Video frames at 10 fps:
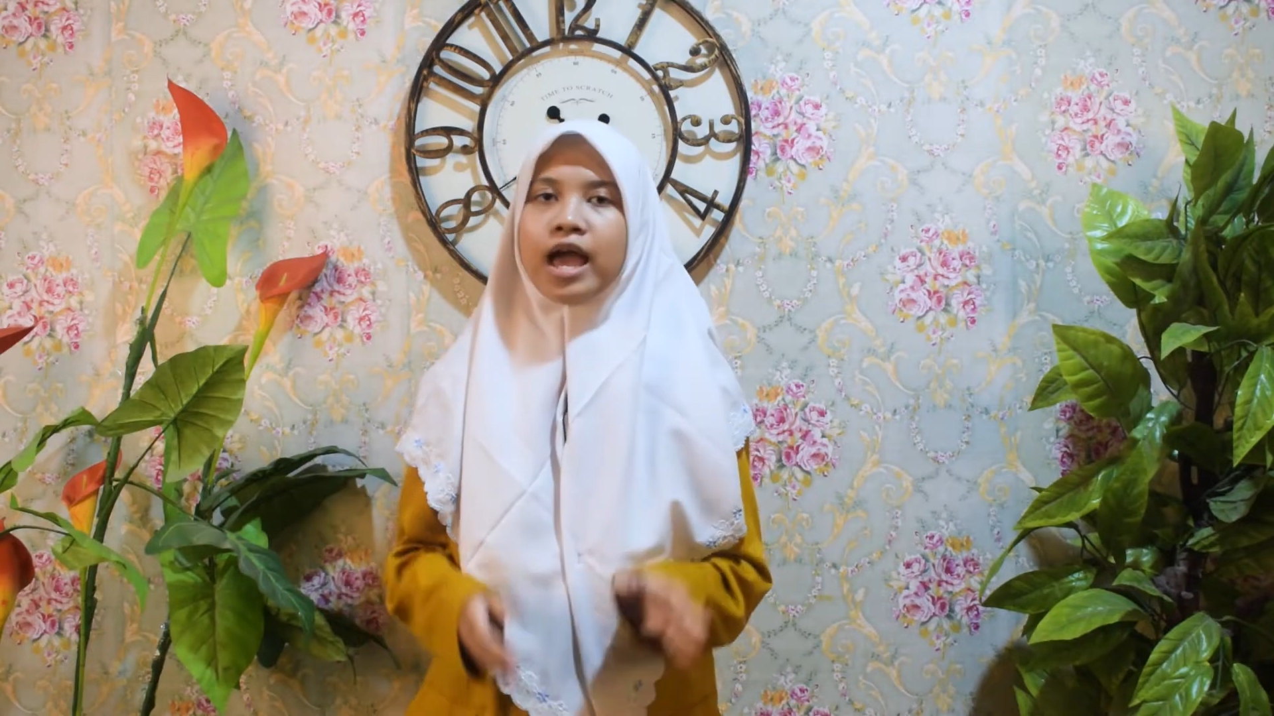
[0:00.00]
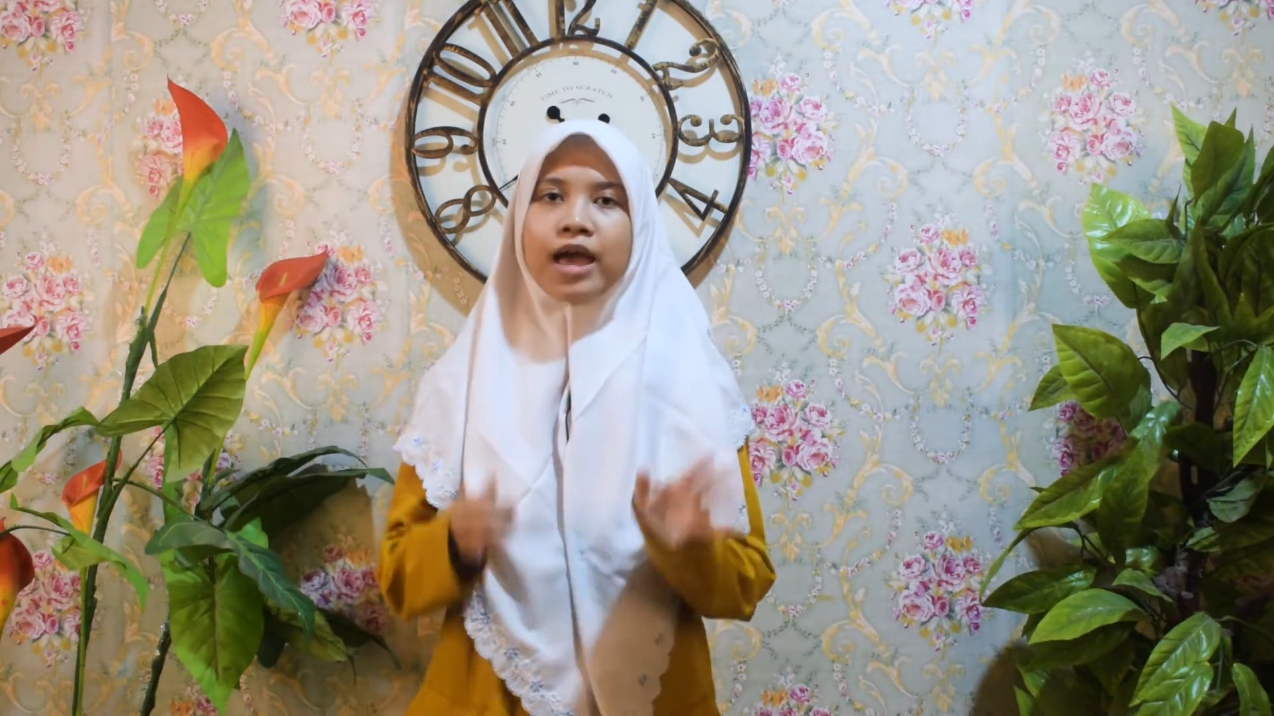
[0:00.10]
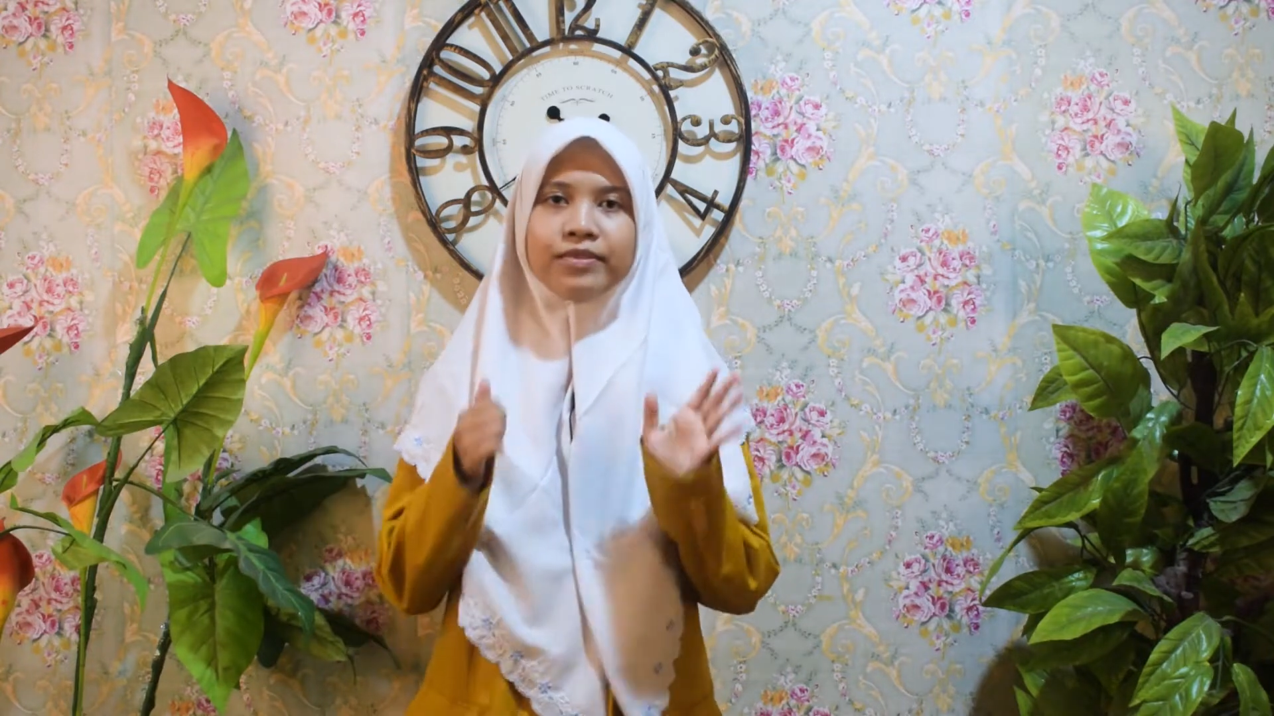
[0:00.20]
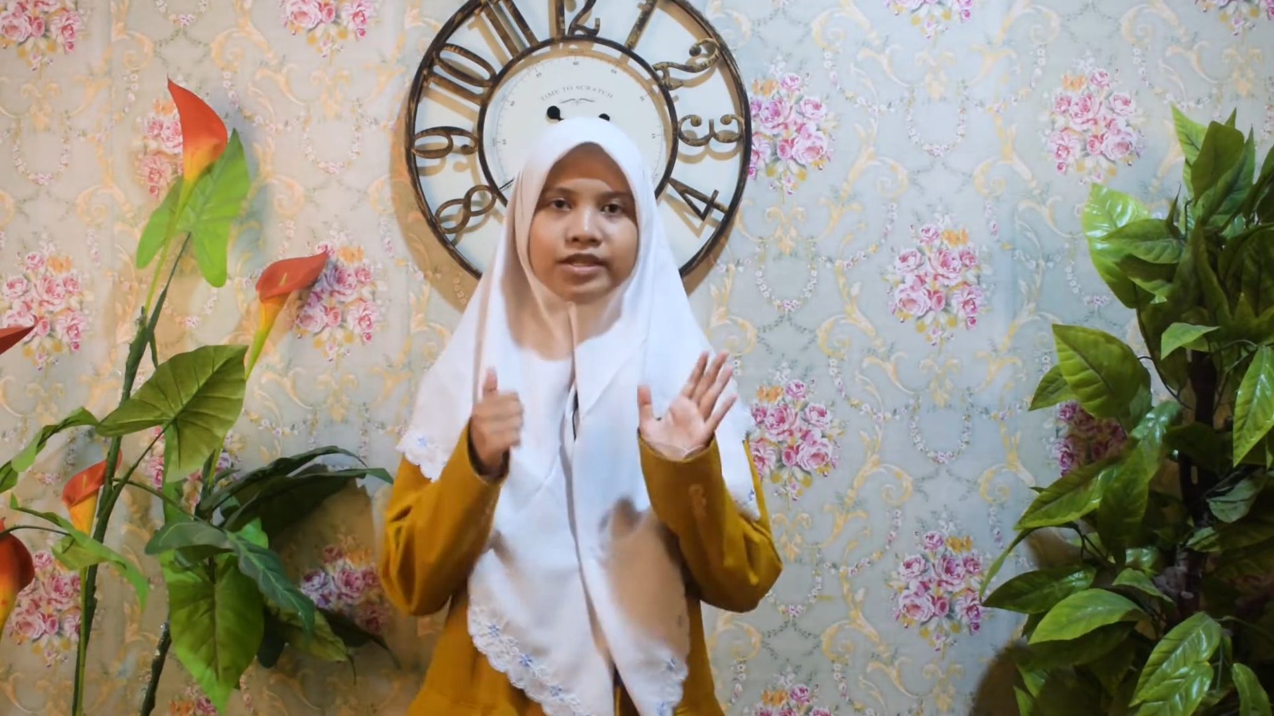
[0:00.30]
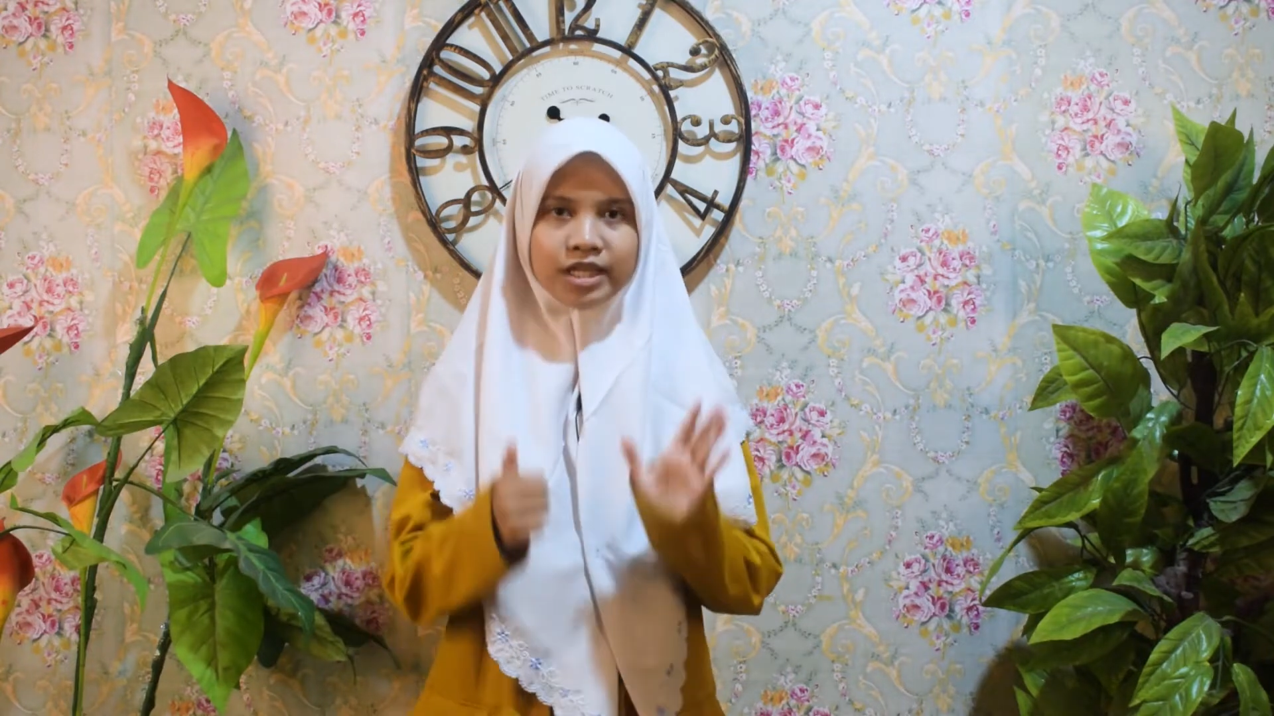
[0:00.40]

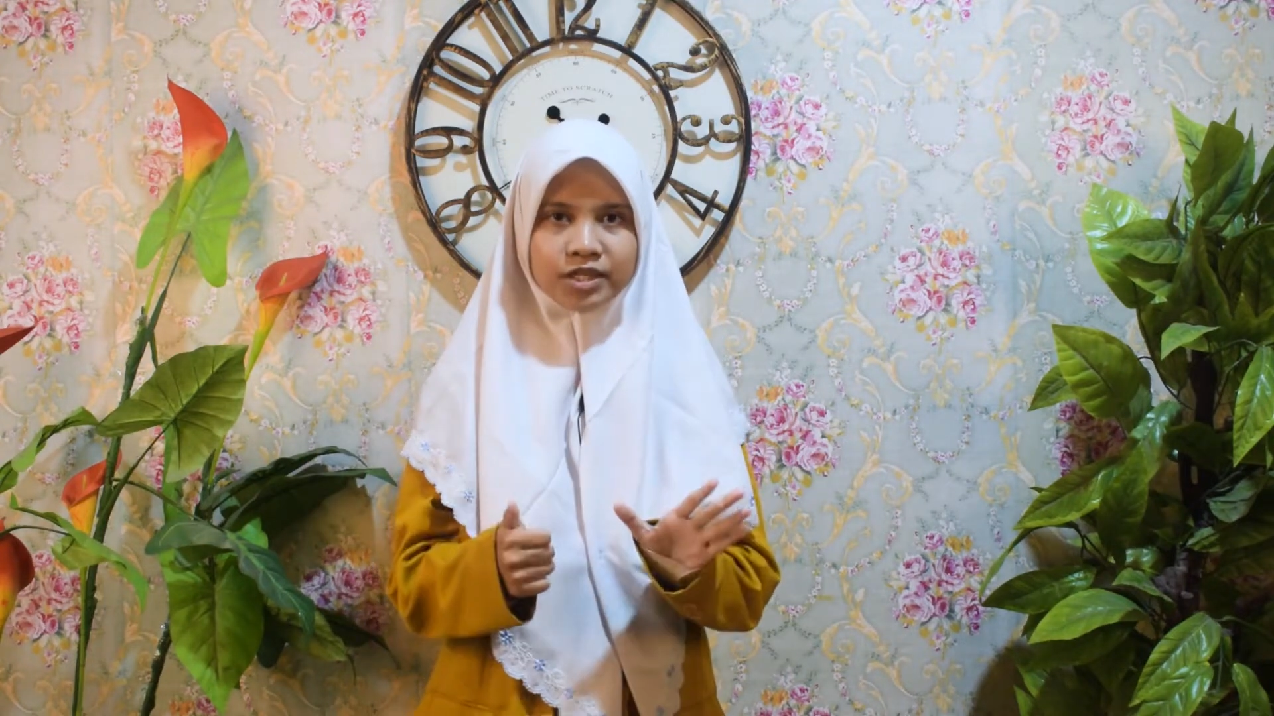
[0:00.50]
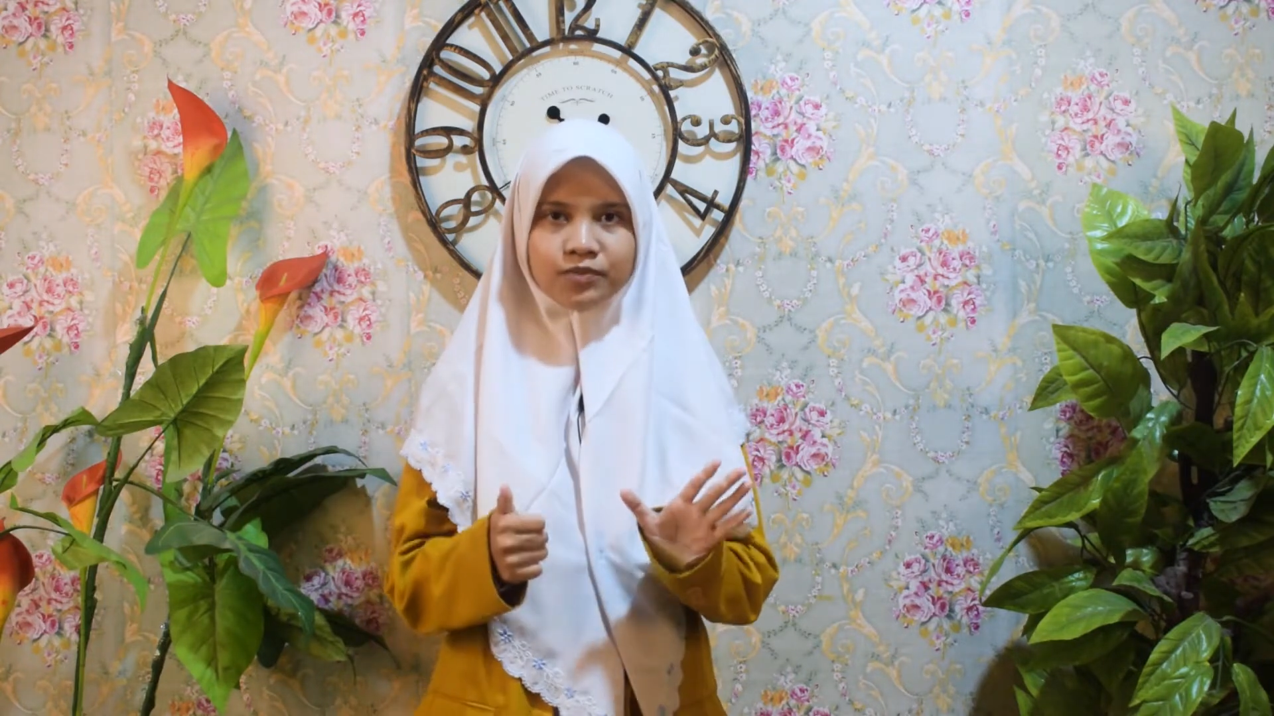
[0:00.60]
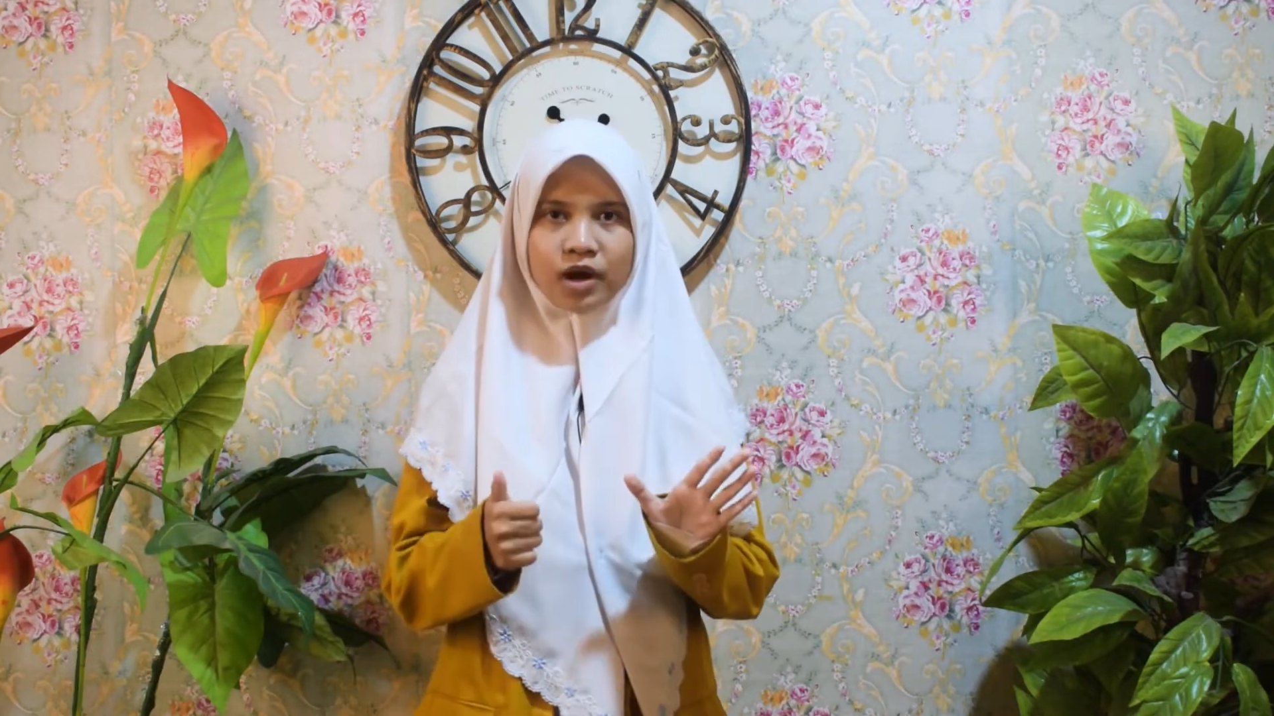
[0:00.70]
And the sixth